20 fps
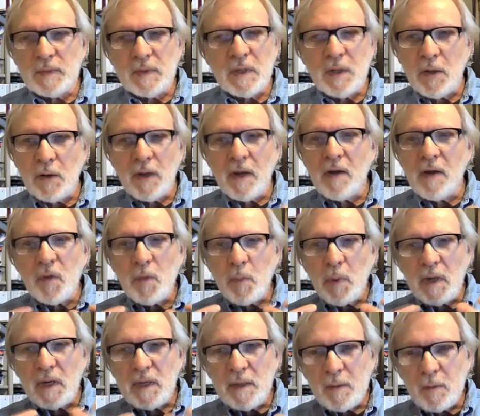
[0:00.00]
you know,
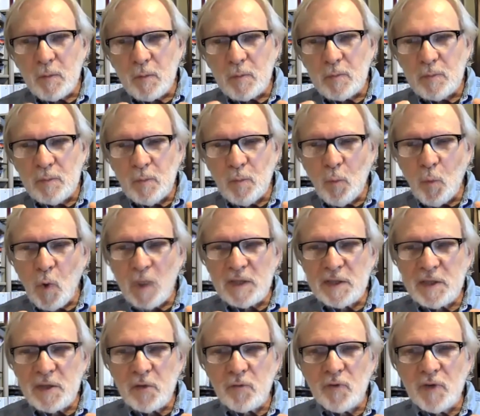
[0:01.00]
everybody
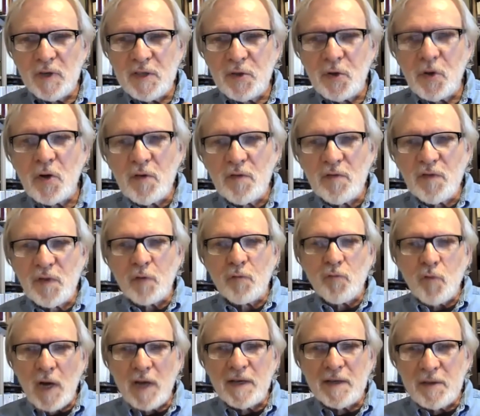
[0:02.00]
wants to reserve the
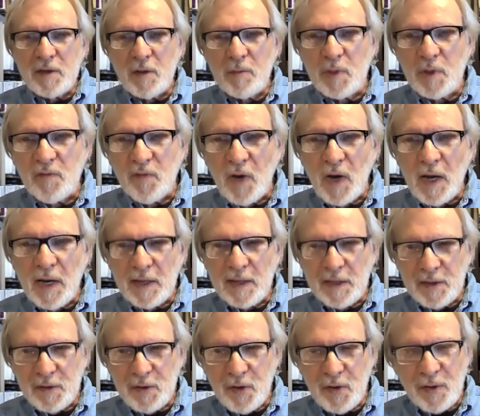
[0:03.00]
right to be
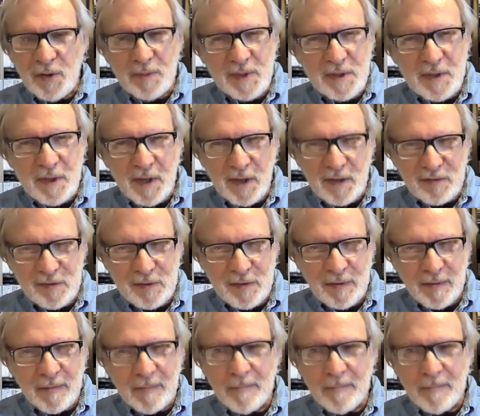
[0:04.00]
violent to themselves.